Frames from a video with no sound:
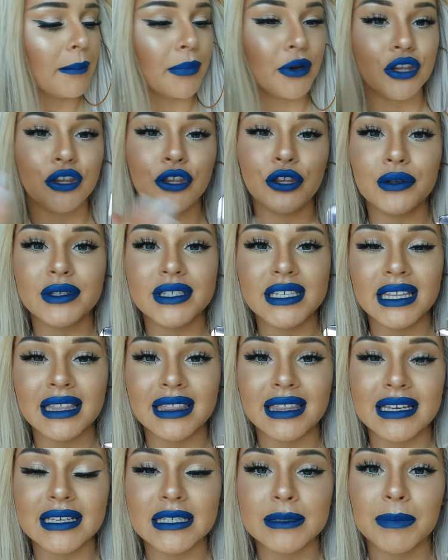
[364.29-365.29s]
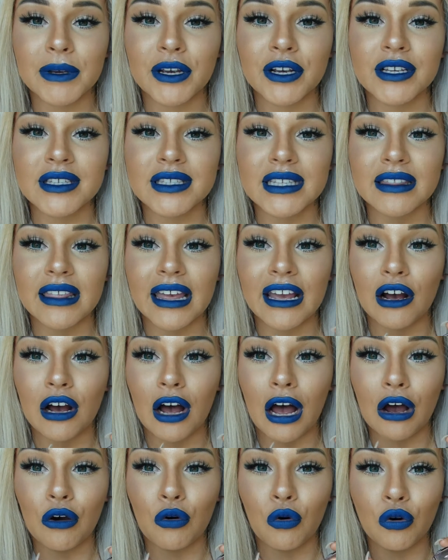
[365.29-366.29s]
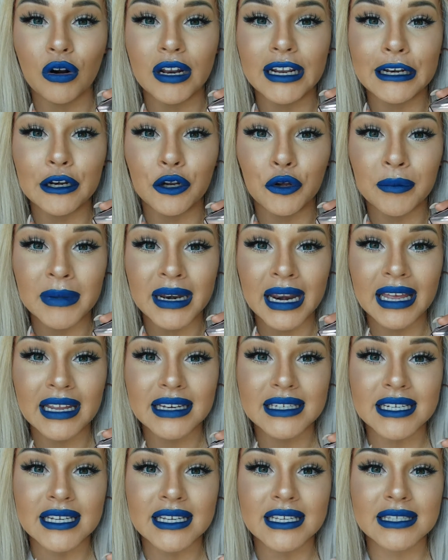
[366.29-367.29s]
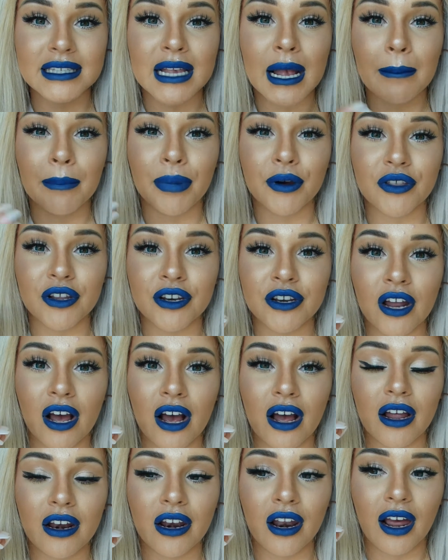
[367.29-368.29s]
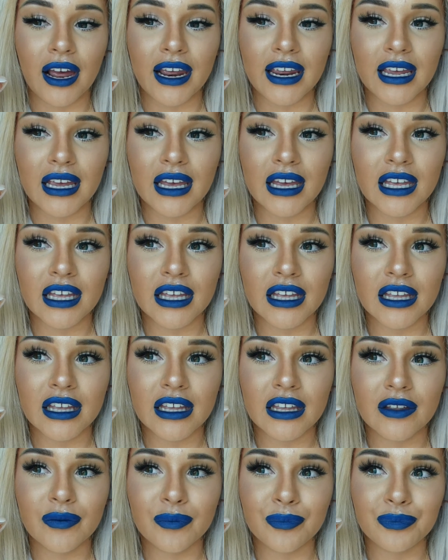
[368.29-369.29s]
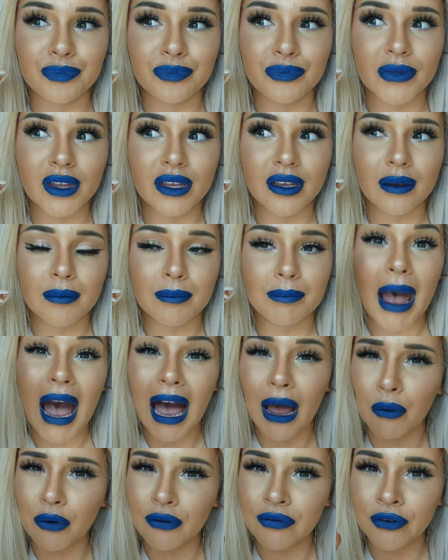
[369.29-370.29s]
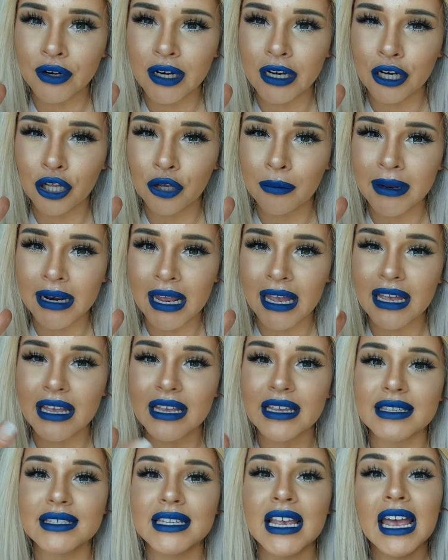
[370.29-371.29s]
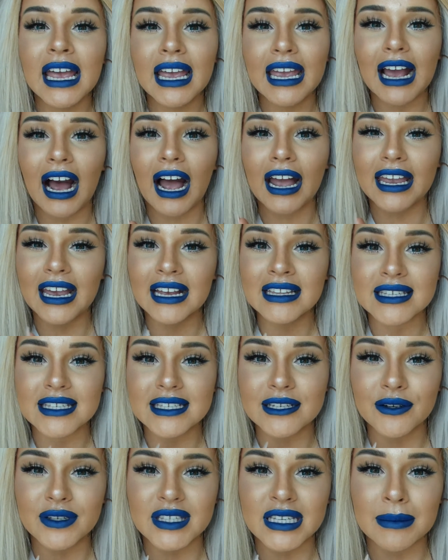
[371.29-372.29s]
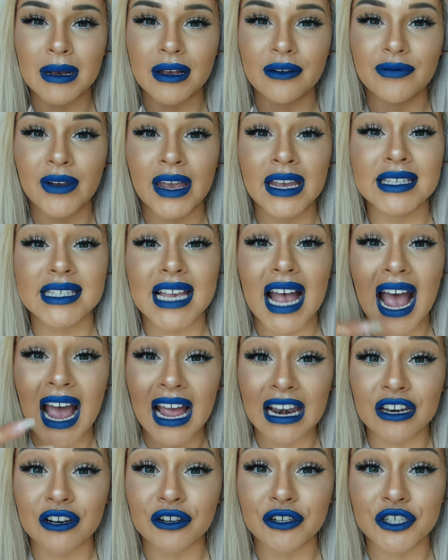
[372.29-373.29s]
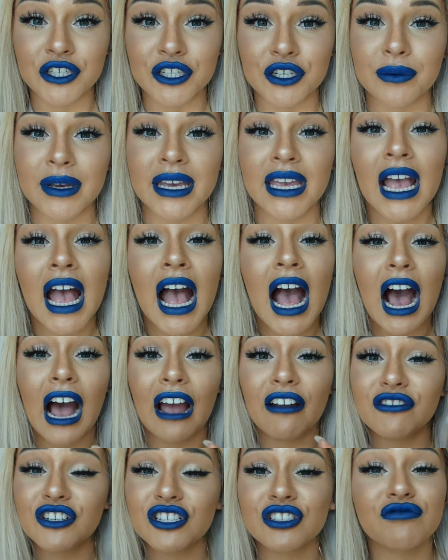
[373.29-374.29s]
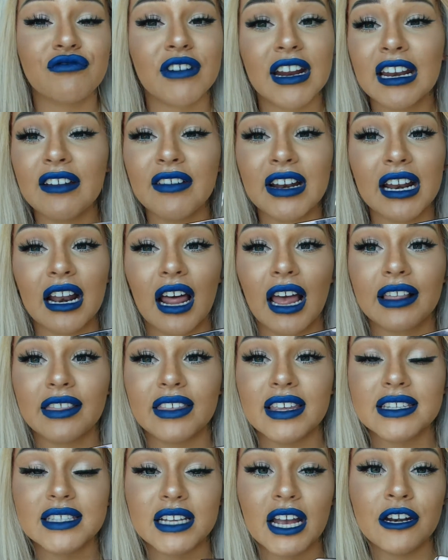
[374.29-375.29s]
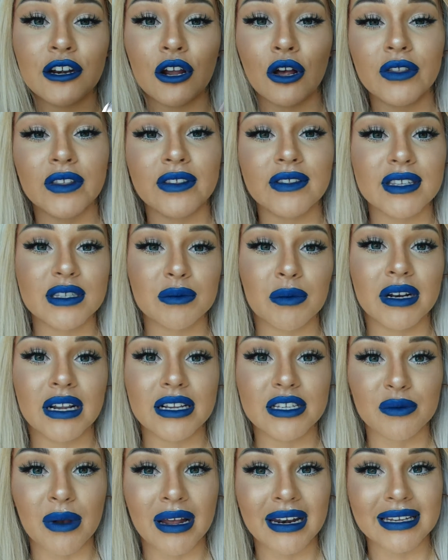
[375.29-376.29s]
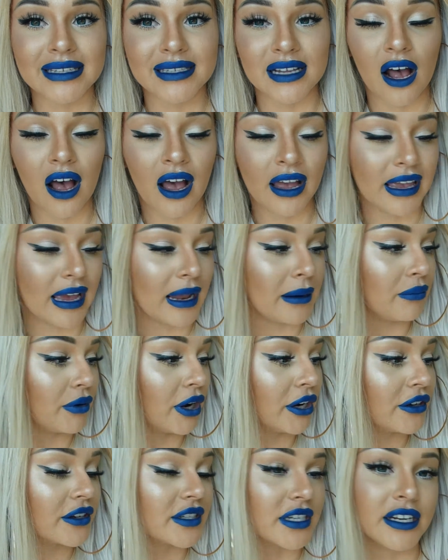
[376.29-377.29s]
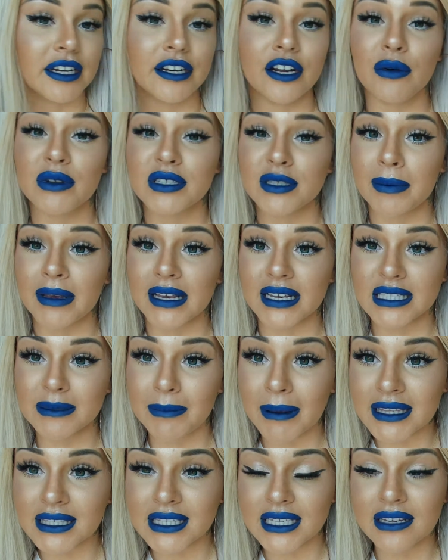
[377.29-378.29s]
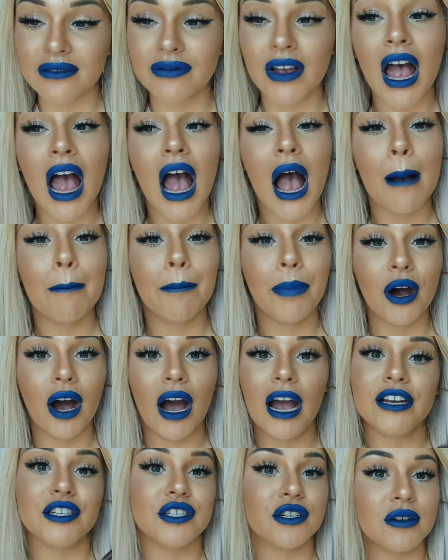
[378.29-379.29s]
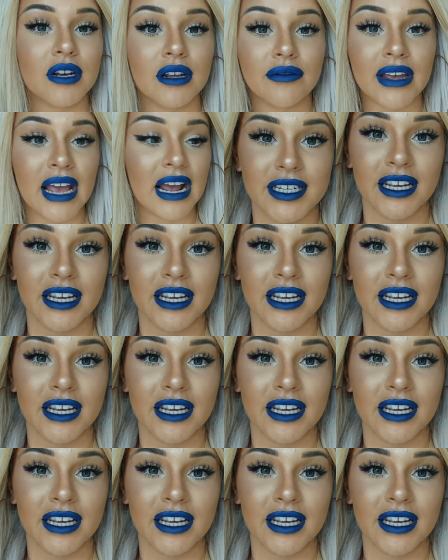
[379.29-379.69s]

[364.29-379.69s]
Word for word: But using this, because they are all illuminators, but they're not like powerful illuminators I can still set my face and look dewy. I just really, really like this. I know that this one as well is a high-end product and I know it's a bit expensive, but I do love it.